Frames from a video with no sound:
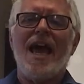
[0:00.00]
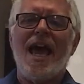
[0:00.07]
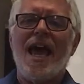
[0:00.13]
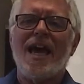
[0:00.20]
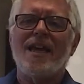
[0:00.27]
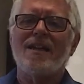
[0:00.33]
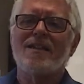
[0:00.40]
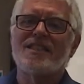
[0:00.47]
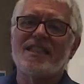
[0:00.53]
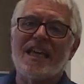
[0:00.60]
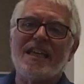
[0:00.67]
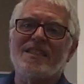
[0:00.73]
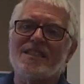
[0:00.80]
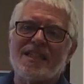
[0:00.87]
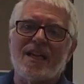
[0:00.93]
and
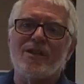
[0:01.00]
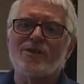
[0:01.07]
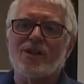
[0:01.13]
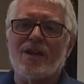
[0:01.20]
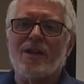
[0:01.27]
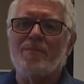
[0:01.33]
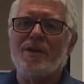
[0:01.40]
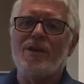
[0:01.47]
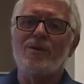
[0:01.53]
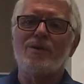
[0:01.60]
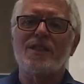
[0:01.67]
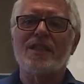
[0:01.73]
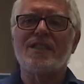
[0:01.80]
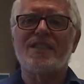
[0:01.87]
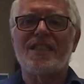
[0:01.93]
skin cells are going to be
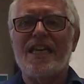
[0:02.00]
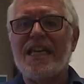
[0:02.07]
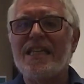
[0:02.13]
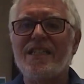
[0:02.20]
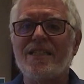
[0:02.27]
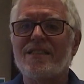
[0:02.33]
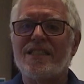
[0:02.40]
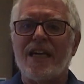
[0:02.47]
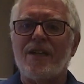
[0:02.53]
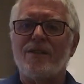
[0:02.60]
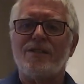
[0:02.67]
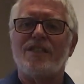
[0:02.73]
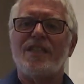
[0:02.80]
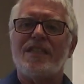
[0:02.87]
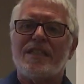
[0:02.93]
using skin
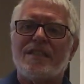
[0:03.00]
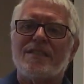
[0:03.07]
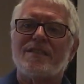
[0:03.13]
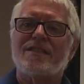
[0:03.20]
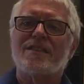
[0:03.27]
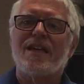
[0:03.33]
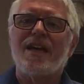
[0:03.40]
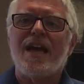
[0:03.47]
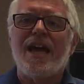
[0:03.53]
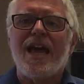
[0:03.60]
cell genes.